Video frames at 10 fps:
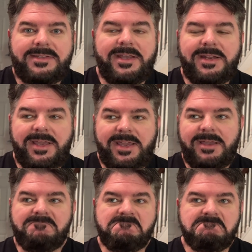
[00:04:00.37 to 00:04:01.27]

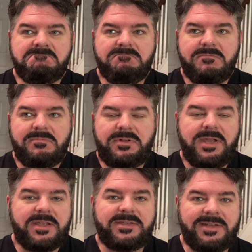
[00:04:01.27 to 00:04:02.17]
City
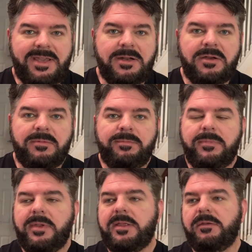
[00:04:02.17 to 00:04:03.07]
doesn't need him.
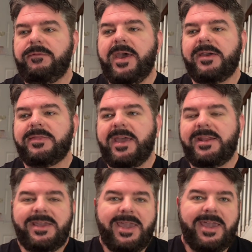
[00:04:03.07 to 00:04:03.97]
The fact that
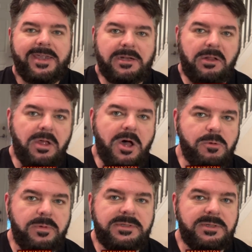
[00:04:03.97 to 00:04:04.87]
he can't get
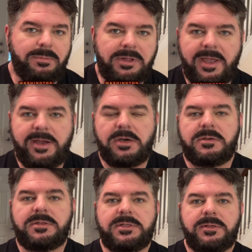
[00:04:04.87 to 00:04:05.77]
along with some
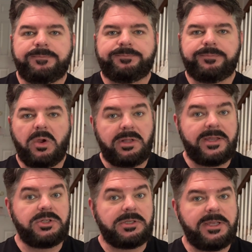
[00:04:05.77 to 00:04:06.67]
players,
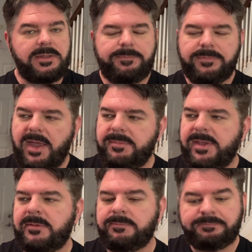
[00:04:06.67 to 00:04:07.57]
allegedly. I
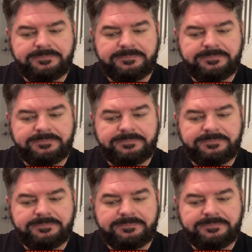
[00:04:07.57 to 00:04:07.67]
mean,